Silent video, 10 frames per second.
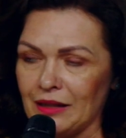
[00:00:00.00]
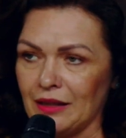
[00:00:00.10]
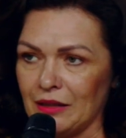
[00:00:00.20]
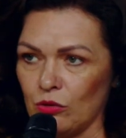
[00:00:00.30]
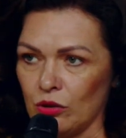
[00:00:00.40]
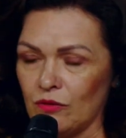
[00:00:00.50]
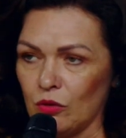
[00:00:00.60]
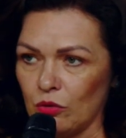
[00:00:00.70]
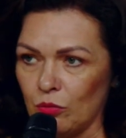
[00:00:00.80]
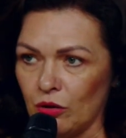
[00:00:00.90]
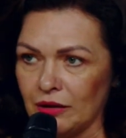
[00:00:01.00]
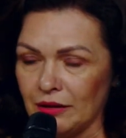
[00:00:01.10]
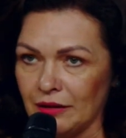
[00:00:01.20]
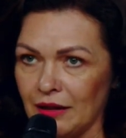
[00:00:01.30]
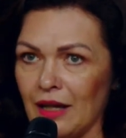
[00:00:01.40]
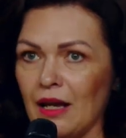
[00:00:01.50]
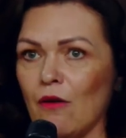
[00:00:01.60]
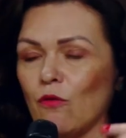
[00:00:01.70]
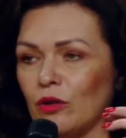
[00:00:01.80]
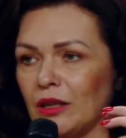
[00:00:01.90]
people who are great
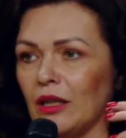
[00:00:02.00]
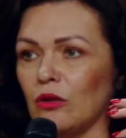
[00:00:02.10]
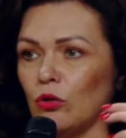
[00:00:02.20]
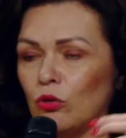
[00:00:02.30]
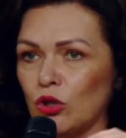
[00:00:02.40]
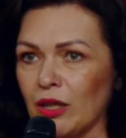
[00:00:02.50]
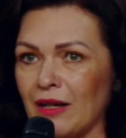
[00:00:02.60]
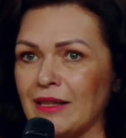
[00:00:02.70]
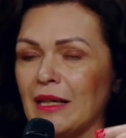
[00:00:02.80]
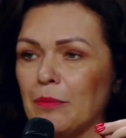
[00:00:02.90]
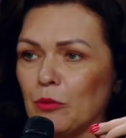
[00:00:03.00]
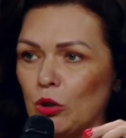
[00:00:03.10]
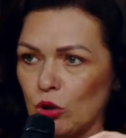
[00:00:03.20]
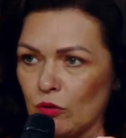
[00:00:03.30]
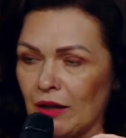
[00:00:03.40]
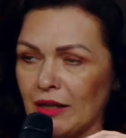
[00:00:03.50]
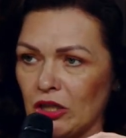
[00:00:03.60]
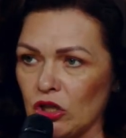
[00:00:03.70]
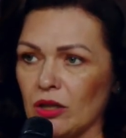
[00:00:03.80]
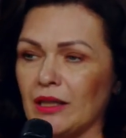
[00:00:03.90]
volunteers, who make great volunteers,
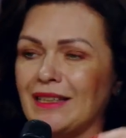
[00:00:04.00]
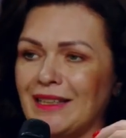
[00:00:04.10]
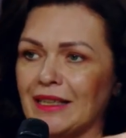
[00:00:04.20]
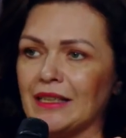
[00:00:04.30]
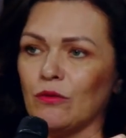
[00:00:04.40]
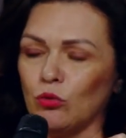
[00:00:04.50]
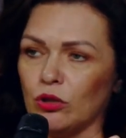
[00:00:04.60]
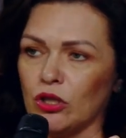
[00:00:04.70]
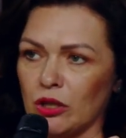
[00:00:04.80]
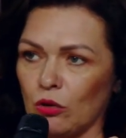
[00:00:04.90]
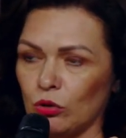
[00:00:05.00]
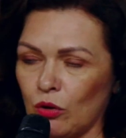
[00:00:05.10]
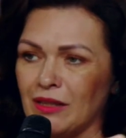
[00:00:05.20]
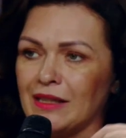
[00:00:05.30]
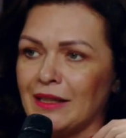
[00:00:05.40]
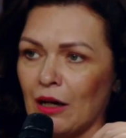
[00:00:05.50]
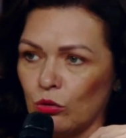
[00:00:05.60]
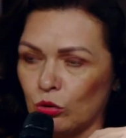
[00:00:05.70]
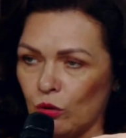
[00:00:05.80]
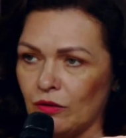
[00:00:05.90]
are people who have uh, previous
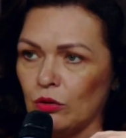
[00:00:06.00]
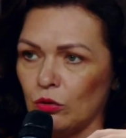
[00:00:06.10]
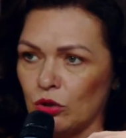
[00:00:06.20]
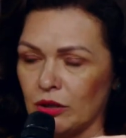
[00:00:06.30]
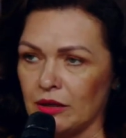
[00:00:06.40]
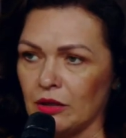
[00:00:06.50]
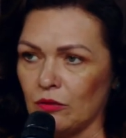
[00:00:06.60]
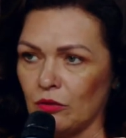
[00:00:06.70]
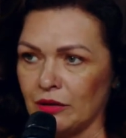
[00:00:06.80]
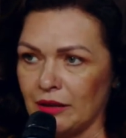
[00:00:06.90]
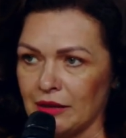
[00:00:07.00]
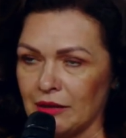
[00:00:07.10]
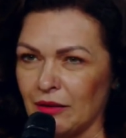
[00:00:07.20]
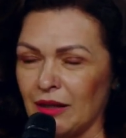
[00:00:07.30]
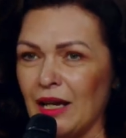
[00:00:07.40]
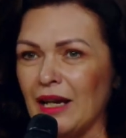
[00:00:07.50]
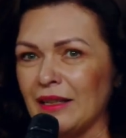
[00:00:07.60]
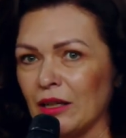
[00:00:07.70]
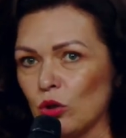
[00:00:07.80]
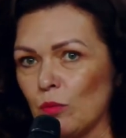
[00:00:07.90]
job experience. And also
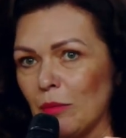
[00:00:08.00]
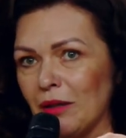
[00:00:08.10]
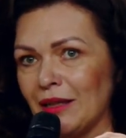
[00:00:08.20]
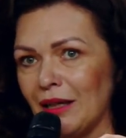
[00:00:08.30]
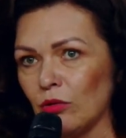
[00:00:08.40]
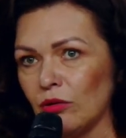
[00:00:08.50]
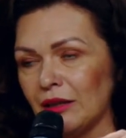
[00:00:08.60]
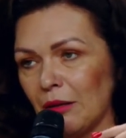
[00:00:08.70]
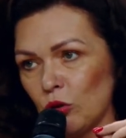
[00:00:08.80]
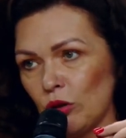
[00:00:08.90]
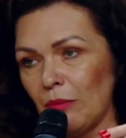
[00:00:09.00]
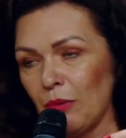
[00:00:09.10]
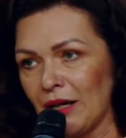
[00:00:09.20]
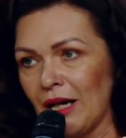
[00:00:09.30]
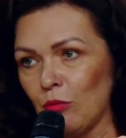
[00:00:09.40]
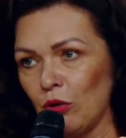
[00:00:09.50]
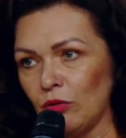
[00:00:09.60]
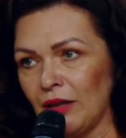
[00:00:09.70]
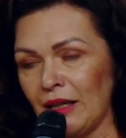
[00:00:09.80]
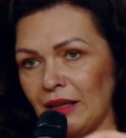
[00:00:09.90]
their mindset
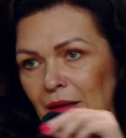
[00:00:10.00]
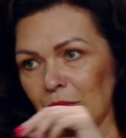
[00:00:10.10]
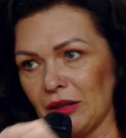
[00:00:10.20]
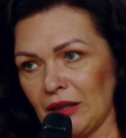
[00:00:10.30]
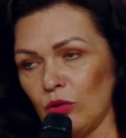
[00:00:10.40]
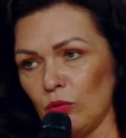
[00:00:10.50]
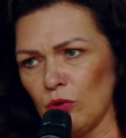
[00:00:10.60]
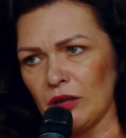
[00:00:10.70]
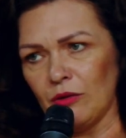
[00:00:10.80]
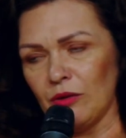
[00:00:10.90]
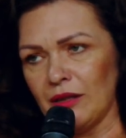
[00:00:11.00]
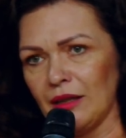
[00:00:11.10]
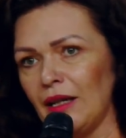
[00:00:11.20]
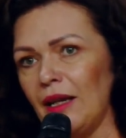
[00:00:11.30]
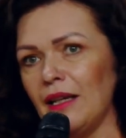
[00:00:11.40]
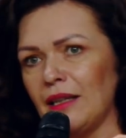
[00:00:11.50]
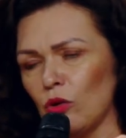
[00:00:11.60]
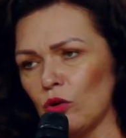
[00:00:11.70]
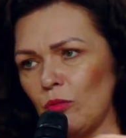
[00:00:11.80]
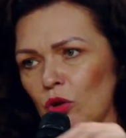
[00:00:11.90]
is uh,
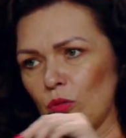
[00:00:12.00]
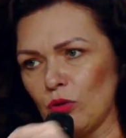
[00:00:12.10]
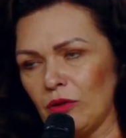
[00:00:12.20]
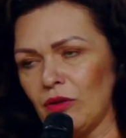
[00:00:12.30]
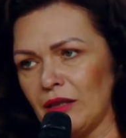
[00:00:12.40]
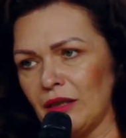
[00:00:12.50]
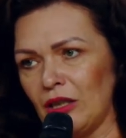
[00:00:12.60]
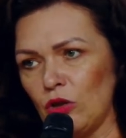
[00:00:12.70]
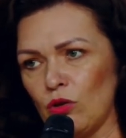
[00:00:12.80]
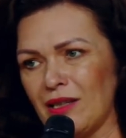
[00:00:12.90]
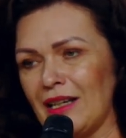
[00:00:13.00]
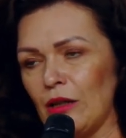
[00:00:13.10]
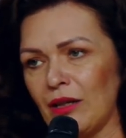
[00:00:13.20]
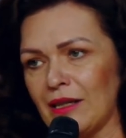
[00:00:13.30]
shows the readiness.